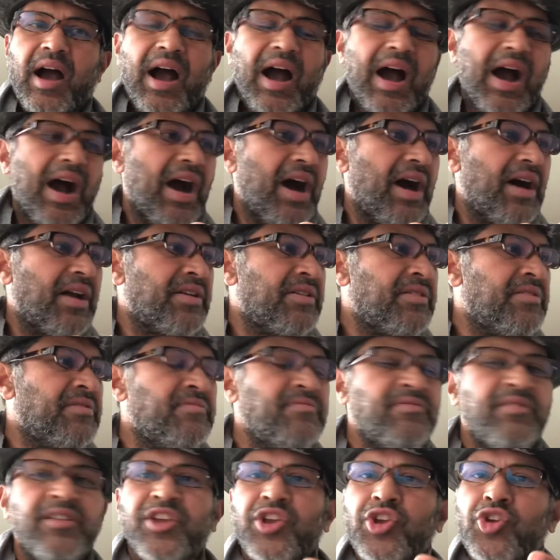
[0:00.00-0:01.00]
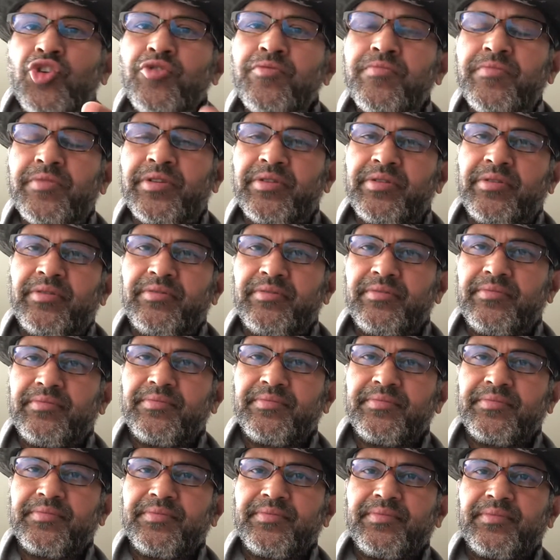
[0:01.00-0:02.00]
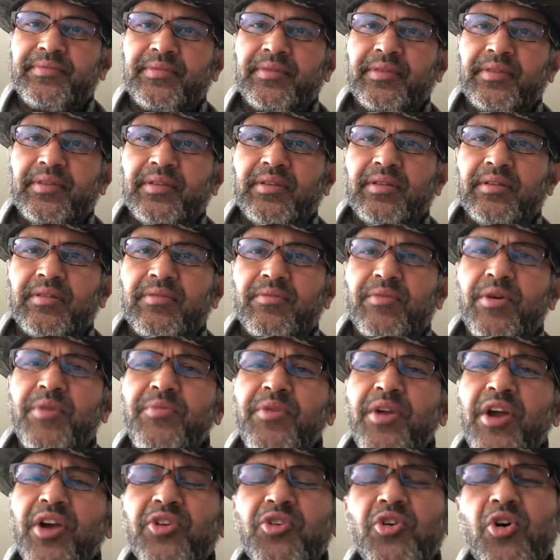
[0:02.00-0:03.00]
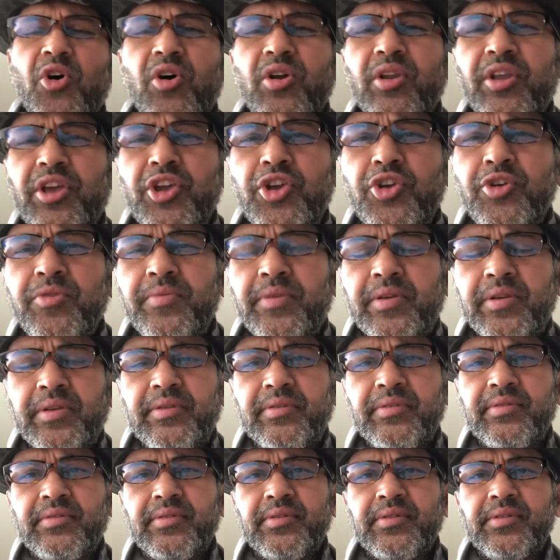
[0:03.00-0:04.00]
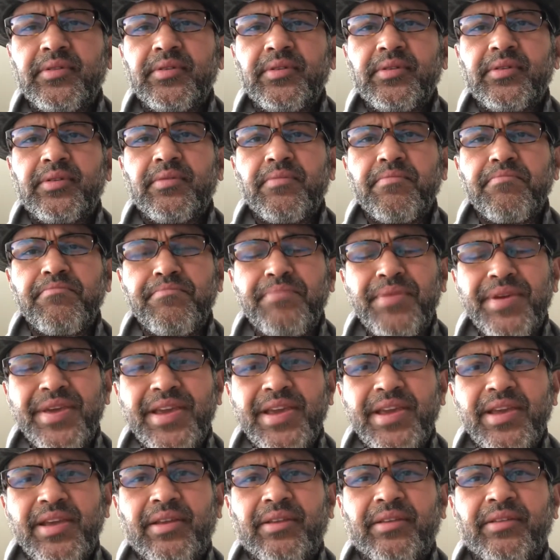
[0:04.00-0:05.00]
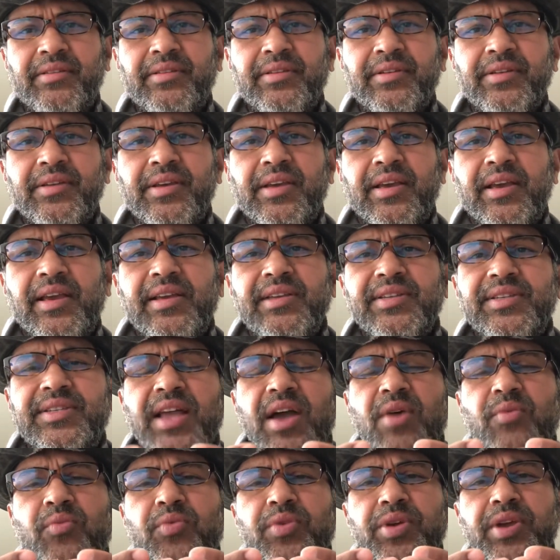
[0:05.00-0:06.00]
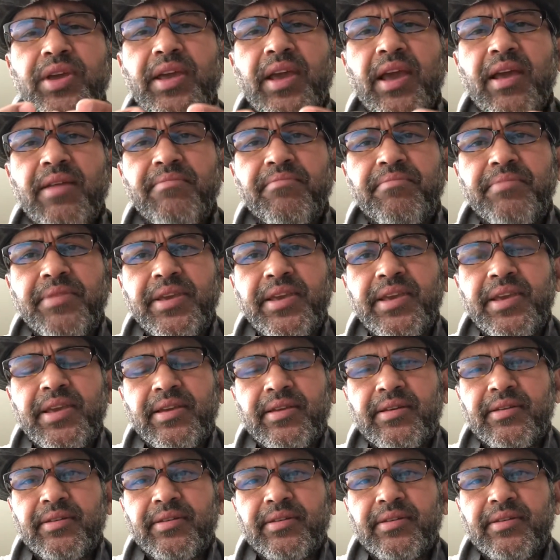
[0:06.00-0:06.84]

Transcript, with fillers: unhuman. When we are called human being, is that we can be.